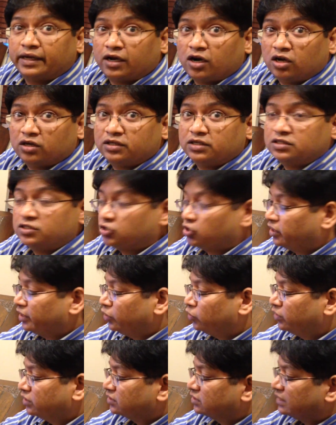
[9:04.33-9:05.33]
carotids or
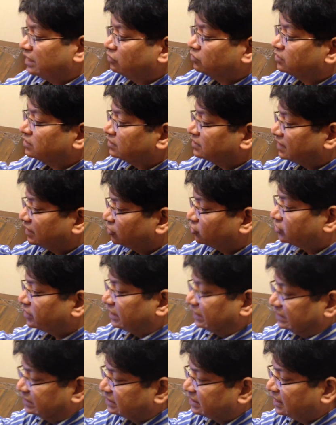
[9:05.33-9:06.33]
aortic sounds and such
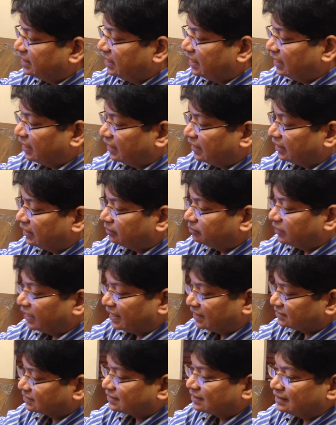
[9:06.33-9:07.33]
things,
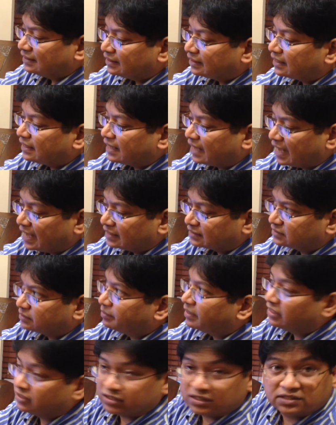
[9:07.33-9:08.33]
as clearly as the
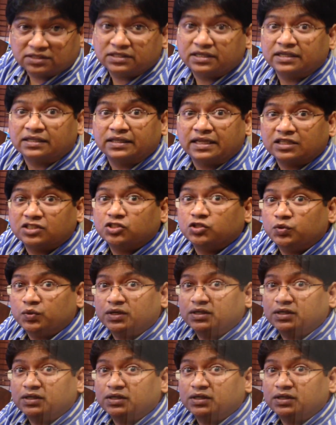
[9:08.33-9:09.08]
patient is sitting next to